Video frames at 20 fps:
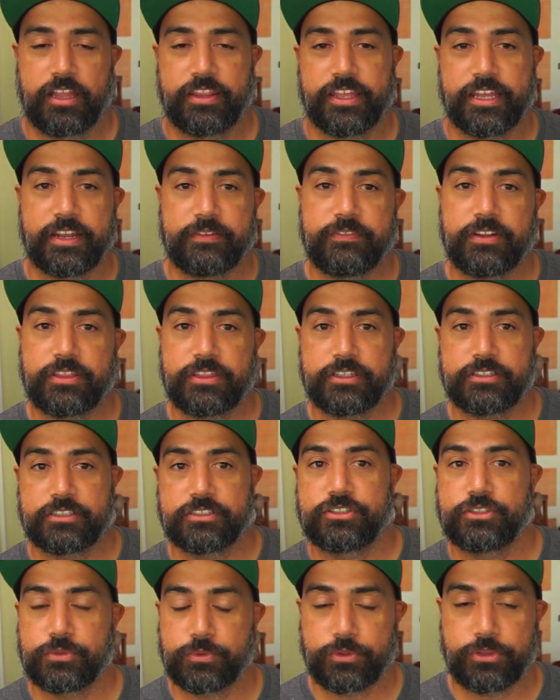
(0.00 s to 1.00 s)
that have nothing
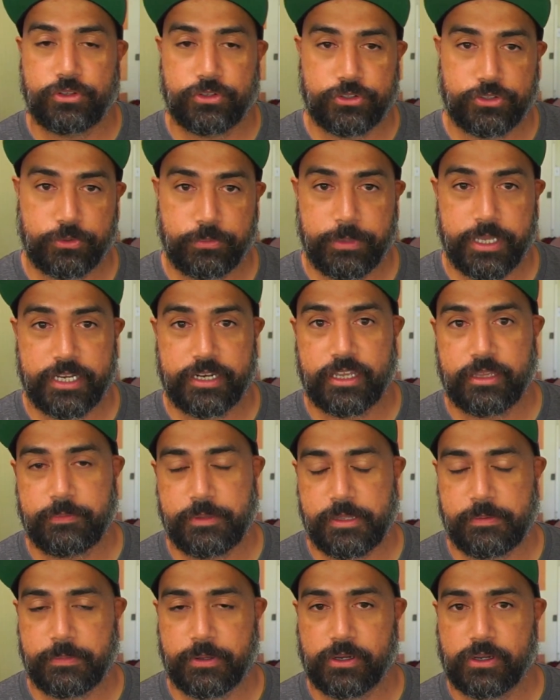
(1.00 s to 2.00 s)
to do with your domain name
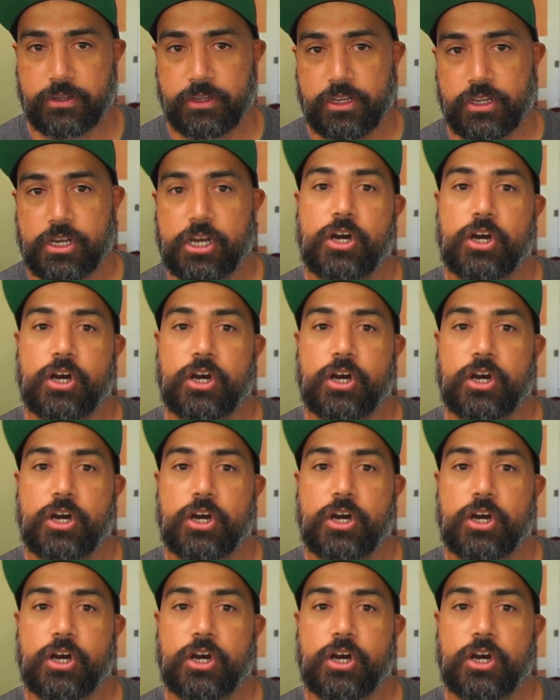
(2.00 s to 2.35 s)
email.